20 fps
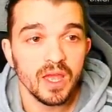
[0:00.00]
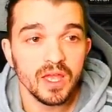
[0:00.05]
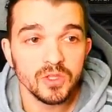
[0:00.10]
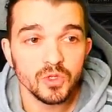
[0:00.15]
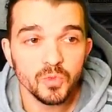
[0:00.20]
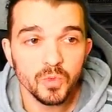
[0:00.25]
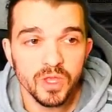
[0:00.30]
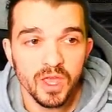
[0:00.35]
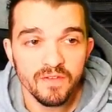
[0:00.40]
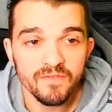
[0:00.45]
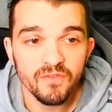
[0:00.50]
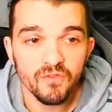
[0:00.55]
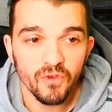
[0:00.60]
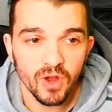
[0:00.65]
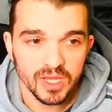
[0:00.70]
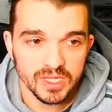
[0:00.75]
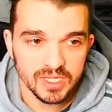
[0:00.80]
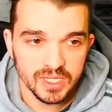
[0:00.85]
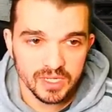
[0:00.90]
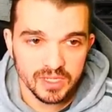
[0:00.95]
And we have
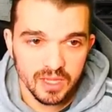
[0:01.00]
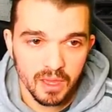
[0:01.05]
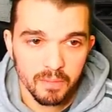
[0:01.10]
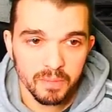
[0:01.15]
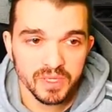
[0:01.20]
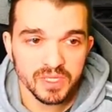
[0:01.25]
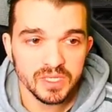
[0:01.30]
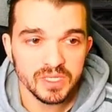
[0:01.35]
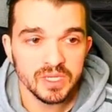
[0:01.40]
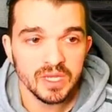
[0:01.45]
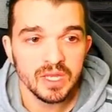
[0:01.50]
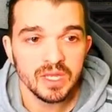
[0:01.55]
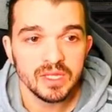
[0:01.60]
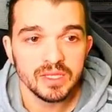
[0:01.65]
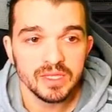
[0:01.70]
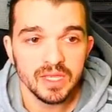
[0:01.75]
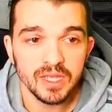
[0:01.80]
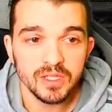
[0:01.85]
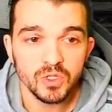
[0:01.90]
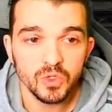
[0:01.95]
Rising Tempest
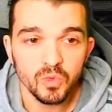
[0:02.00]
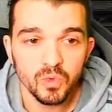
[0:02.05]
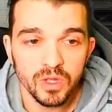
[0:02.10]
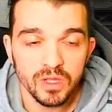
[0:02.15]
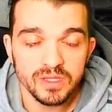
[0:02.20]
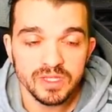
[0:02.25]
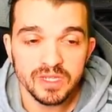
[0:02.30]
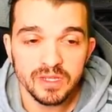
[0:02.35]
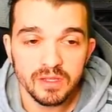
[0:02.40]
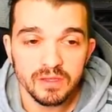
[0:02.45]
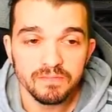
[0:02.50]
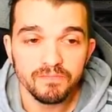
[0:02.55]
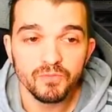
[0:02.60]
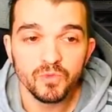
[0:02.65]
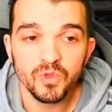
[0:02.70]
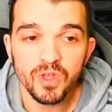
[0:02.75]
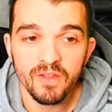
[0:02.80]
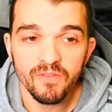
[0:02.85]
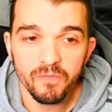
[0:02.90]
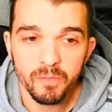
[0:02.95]
that will deal
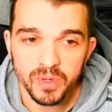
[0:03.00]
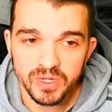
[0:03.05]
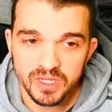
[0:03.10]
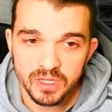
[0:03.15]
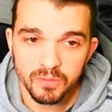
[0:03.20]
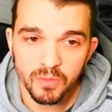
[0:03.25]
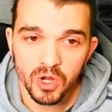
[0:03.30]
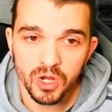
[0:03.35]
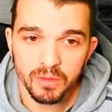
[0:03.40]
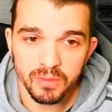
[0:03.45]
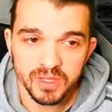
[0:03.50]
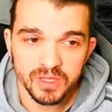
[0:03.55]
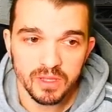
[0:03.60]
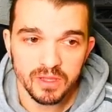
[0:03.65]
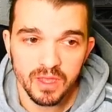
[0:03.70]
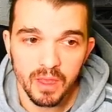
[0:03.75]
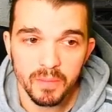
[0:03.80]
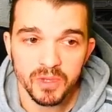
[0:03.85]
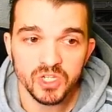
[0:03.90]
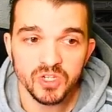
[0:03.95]
12% more
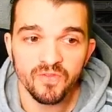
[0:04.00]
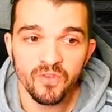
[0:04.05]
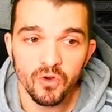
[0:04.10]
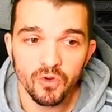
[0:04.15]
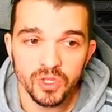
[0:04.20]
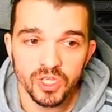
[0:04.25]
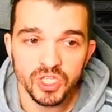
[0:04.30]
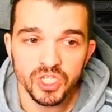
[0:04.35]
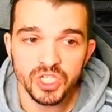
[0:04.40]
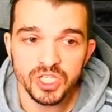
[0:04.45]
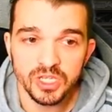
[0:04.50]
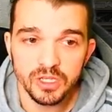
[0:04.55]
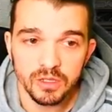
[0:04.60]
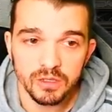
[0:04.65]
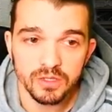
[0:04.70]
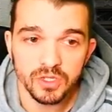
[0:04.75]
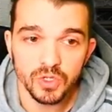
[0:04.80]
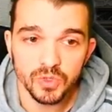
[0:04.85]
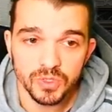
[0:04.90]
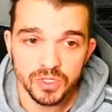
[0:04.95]
elemental damage for each
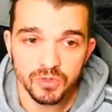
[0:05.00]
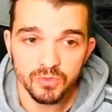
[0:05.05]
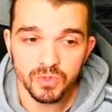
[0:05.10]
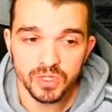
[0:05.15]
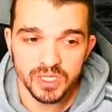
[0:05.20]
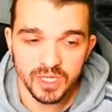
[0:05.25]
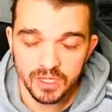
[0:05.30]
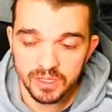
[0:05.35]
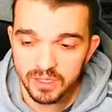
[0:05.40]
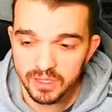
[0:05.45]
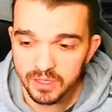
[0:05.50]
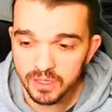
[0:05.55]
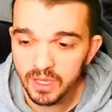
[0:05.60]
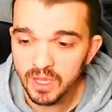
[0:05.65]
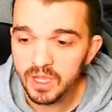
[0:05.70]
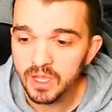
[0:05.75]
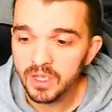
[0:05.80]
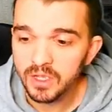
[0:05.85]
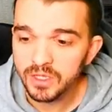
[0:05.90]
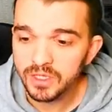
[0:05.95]
skill used recently.
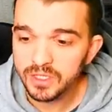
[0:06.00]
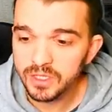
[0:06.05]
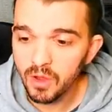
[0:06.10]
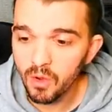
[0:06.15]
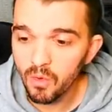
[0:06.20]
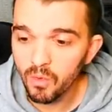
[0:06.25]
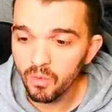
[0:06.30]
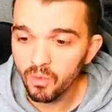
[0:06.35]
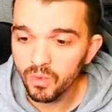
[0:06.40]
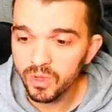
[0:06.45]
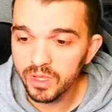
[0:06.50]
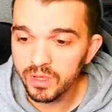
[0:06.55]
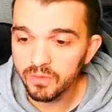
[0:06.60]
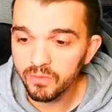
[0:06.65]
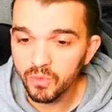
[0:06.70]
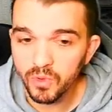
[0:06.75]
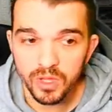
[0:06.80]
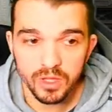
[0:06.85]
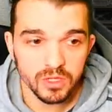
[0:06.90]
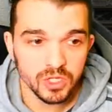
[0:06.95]
So
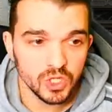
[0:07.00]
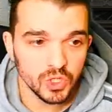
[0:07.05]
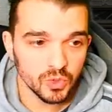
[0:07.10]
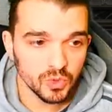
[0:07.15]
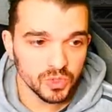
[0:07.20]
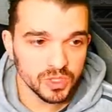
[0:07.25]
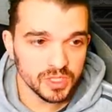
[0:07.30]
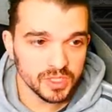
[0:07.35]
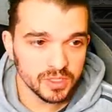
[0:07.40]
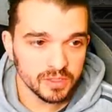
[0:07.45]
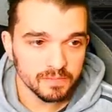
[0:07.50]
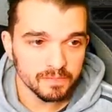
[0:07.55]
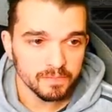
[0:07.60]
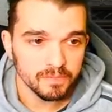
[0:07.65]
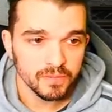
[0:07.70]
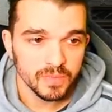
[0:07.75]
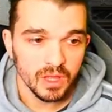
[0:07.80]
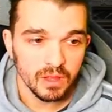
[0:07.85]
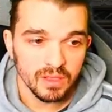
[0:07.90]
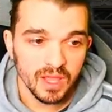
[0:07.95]
we will use
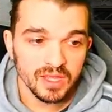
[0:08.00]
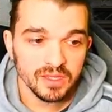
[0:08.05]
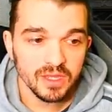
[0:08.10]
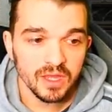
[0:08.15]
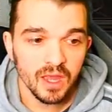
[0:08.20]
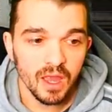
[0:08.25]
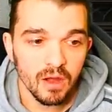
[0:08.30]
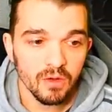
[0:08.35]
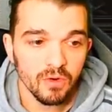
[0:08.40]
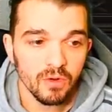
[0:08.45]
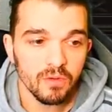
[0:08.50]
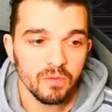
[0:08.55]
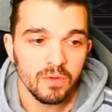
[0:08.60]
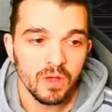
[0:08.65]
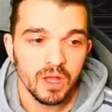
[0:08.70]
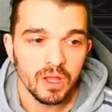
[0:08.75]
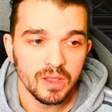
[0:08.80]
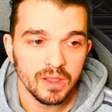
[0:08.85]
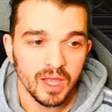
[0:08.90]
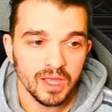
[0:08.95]
Lightning
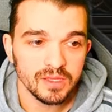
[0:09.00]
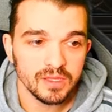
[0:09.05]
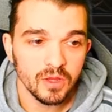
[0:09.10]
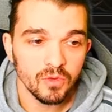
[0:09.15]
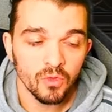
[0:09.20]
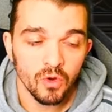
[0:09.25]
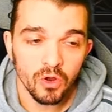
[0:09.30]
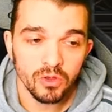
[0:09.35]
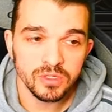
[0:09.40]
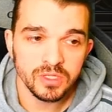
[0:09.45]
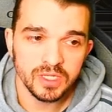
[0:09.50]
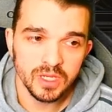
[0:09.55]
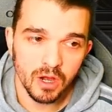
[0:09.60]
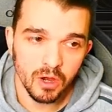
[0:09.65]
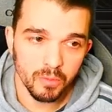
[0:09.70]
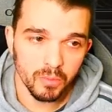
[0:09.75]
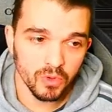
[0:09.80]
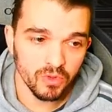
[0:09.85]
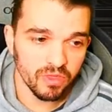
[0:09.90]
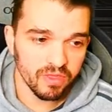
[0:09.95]
Arrow, Lightning Rod, they
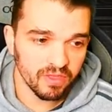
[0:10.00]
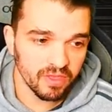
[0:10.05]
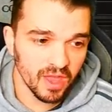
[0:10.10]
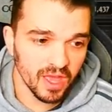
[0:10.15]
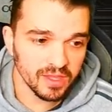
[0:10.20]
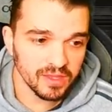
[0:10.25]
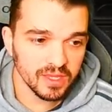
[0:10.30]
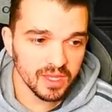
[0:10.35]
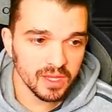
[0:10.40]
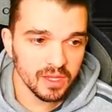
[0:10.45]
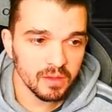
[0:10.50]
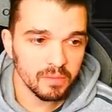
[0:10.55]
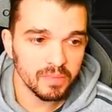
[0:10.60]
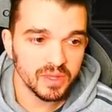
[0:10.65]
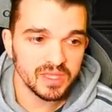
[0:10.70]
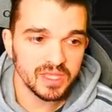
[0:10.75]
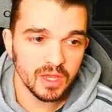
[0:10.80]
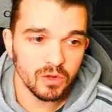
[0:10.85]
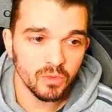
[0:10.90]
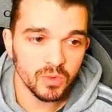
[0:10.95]
are both lightning,
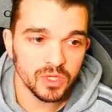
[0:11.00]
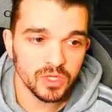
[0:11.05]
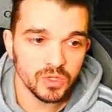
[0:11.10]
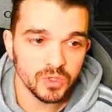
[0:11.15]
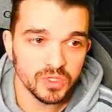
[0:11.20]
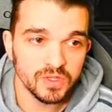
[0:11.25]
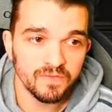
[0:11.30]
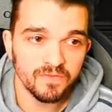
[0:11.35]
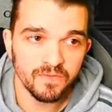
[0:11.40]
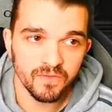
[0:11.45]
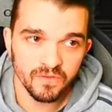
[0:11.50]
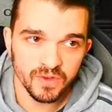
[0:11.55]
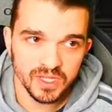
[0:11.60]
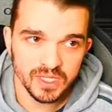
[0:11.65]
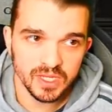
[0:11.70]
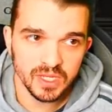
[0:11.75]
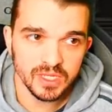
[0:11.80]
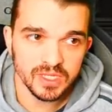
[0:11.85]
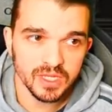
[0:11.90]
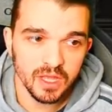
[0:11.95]
but then we use
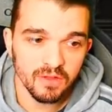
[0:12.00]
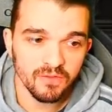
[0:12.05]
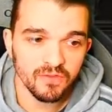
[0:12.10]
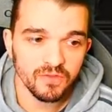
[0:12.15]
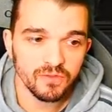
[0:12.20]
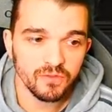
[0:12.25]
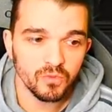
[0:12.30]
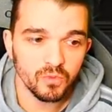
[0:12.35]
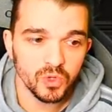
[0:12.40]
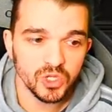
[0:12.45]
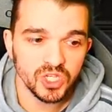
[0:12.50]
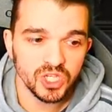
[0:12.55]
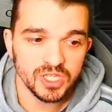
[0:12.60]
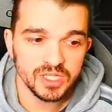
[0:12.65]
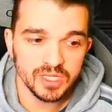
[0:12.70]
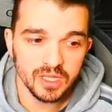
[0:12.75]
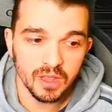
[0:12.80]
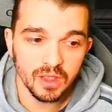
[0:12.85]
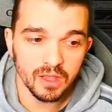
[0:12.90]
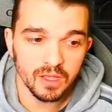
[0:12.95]
Freezing Salvo, which
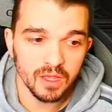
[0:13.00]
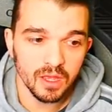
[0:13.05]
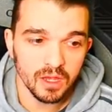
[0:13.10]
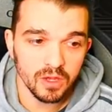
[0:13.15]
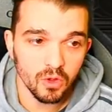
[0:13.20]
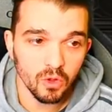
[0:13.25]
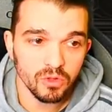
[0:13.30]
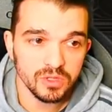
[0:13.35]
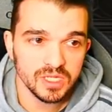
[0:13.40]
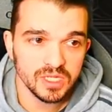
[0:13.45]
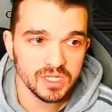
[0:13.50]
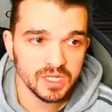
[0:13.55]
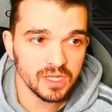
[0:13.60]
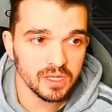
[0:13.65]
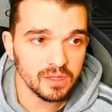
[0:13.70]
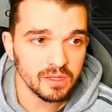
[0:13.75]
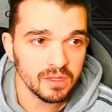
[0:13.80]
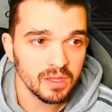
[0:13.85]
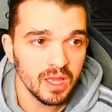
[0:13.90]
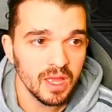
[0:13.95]
is a cold
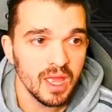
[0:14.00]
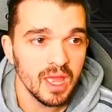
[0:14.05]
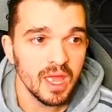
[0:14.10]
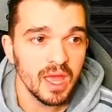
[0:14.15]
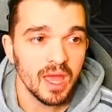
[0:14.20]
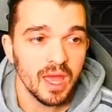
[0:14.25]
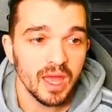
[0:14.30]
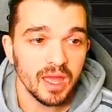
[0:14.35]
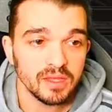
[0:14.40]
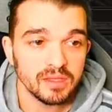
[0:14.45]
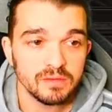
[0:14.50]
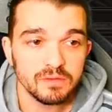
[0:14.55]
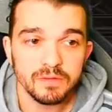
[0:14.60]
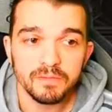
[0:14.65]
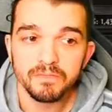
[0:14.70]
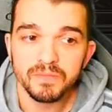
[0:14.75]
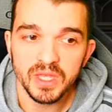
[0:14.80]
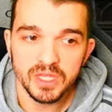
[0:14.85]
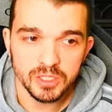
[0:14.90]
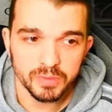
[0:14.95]
skill,
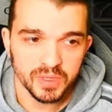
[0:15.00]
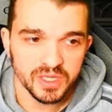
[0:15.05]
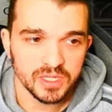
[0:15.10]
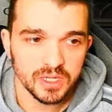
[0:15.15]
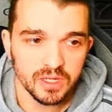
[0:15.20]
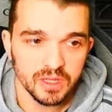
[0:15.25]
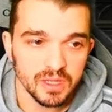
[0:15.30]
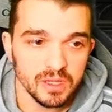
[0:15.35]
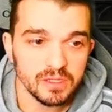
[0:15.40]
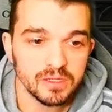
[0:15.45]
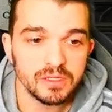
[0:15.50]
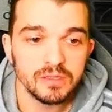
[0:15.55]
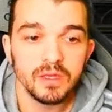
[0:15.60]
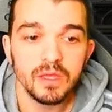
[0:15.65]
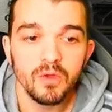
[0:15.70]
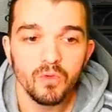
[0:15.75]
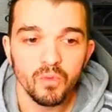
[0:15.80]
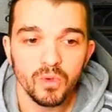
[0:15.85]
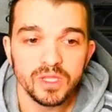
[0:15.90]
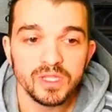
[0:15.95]
and that's basically it.
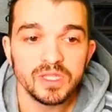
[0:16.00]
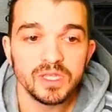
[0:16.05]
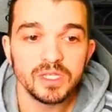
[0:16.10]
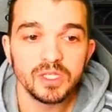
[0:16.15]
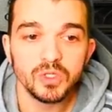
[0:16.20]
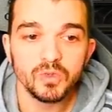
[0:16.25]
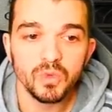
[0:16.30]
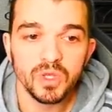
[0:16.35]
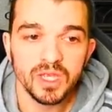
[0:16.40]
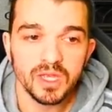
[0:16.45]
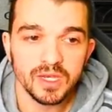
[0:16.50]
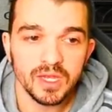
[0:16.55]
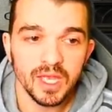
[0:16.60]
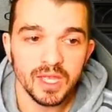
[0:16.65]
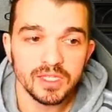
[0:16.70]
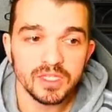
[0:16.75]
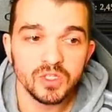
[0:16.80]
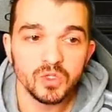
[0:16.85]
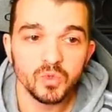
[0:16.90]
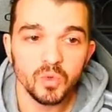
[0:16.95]
With this we can
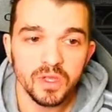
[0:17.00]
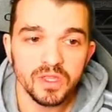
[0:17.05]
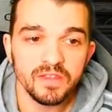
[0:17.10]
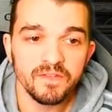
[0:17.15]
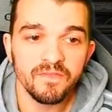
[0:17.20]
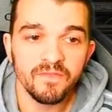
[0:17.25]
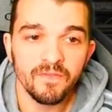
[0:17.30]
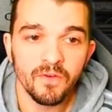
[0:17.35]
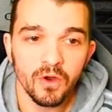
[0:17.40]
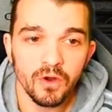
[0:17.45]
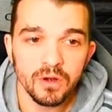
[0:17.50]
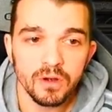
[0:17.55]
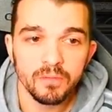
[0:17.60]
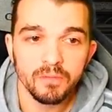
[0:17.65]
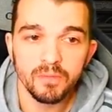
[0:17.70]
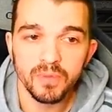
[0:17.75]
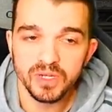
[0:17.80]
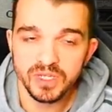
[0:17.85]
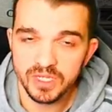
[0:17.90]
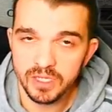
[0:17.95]
get
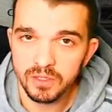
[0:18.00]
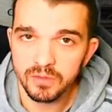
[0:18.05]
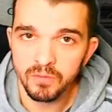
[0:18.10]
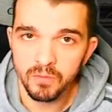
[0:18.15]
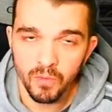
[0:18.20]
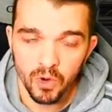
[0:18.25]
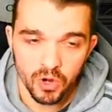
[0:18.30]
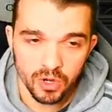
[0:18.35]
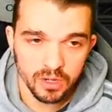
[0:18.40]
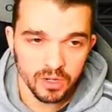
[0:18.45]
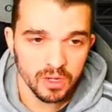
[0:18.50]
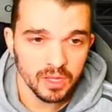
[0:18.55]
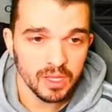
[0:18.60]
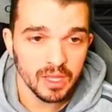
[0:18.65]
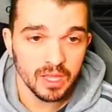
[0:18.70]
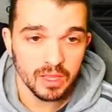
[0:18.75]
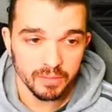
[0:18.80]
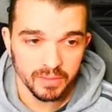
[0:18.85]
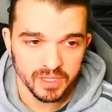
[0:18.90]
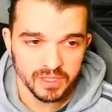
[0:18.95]
24% more
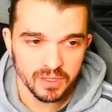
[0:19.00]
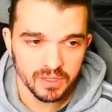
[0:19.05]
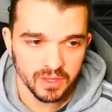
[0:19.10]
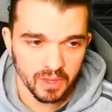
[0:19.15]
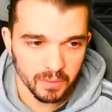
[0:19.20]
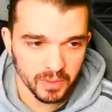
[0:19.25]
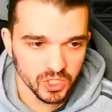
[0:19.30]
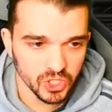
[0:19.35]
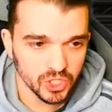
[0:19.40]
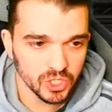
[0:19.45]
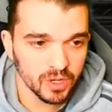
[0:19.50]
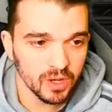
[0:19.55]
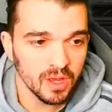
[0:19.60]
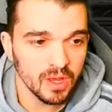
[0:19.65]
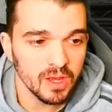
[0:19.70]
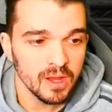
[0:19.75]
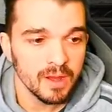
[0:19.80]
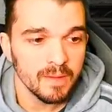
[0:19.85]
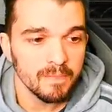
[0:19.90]
elemental damage.